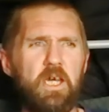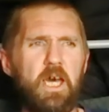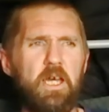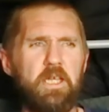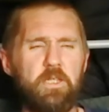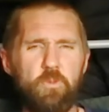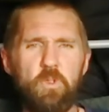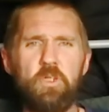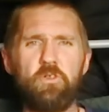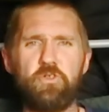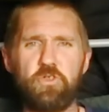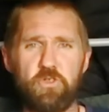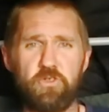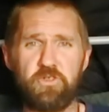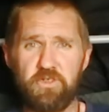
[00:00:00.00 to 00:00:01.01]
he will
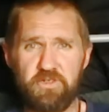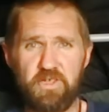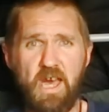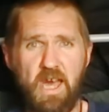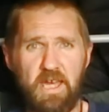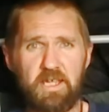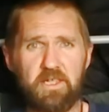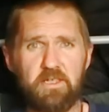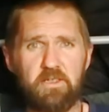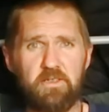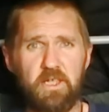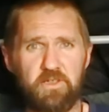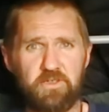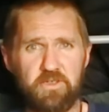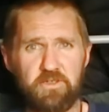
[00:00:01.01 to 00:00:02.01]
just attack.
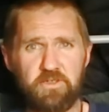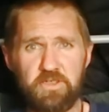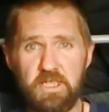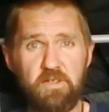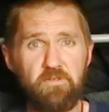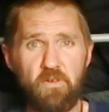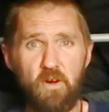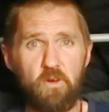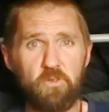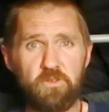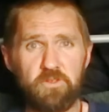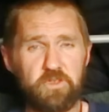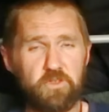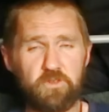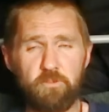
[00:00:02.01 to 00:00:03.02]
That's his default.
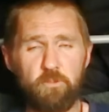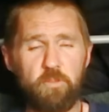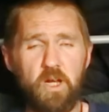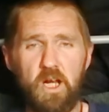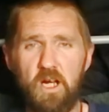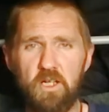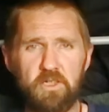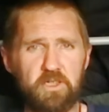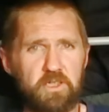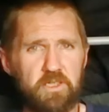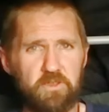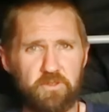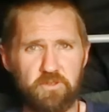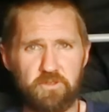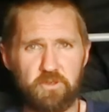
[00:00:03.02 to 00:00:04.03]
He doesn't bark, he
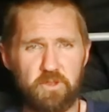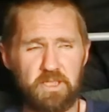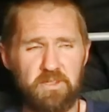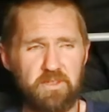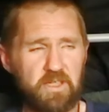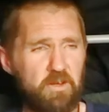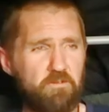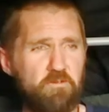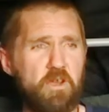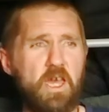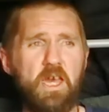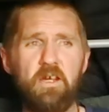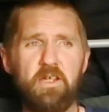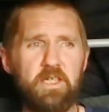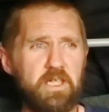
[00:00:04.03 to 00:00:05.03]
doesn't do anything. I
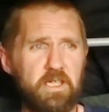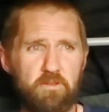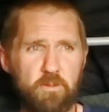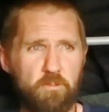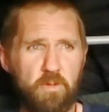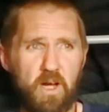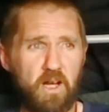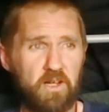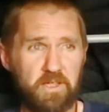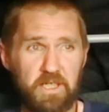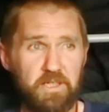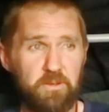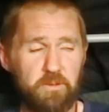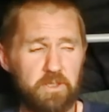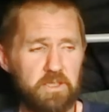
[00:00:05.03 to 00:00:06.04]
rarely hear him bark
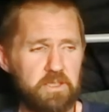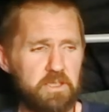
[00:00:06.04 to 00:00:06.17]
anyway.